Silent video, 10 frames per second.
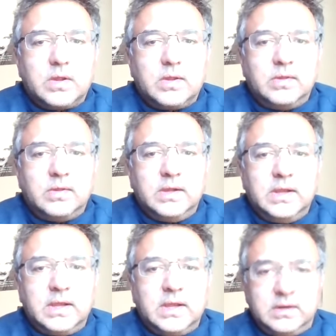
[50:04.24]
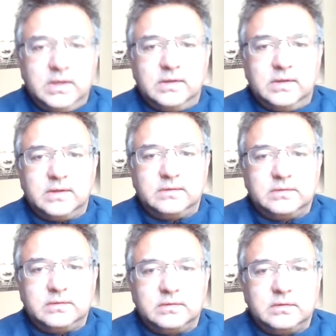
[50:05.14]
the entity
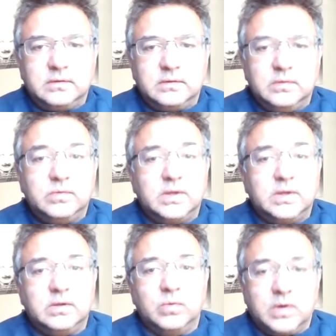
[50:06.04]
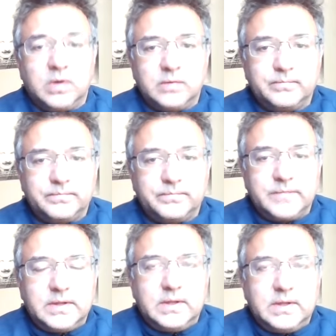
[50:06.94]
that's you think you are.
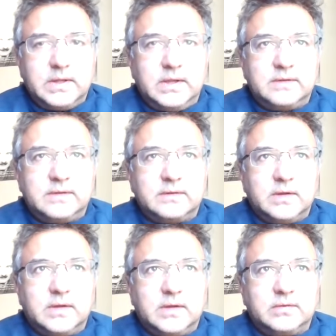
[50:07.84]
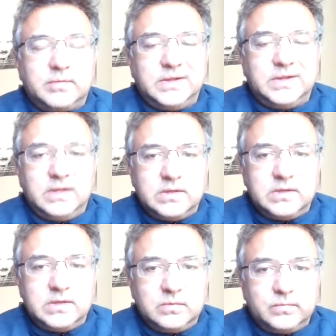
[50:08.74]
It's not something in
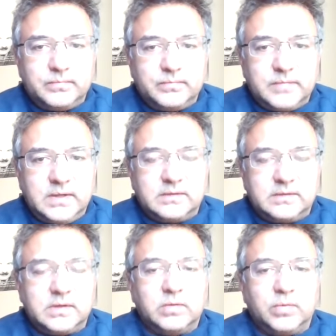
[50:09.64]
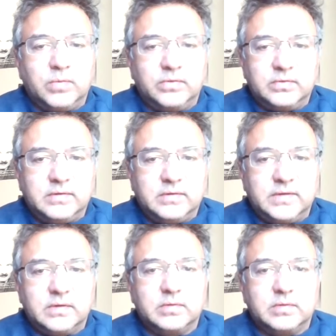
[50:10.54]
you. It's not your birth
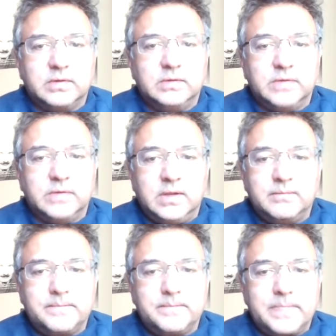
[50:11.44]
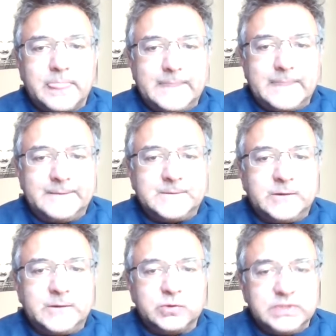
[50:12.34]
certificate or your legal name. It's
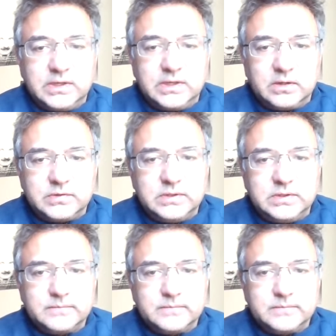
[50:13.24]
not your genealogy.